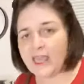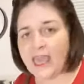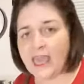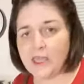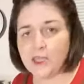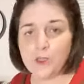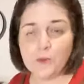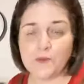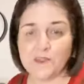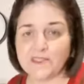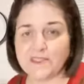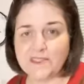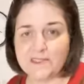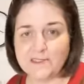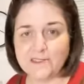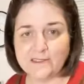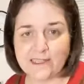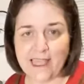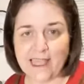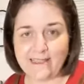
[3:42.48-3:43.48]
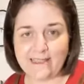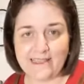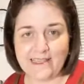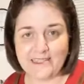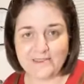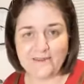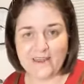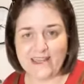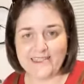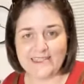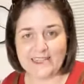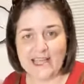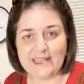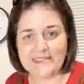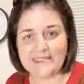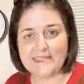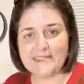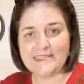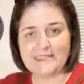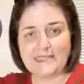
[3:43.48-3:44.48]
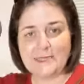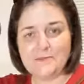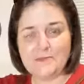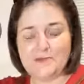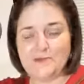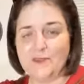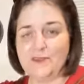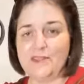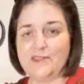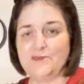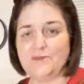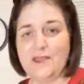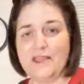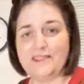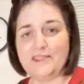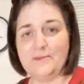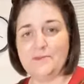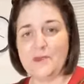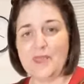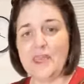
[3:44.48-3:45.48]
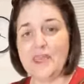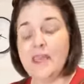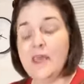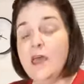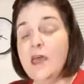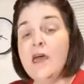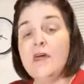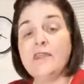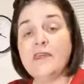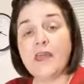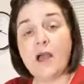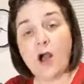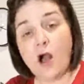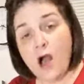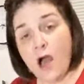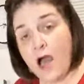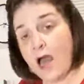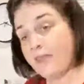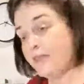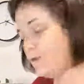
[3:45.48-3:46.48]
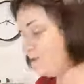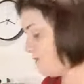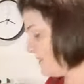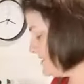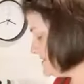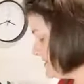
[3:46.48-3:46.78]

okay, you will still get these fantastic tips for this recipe. There are other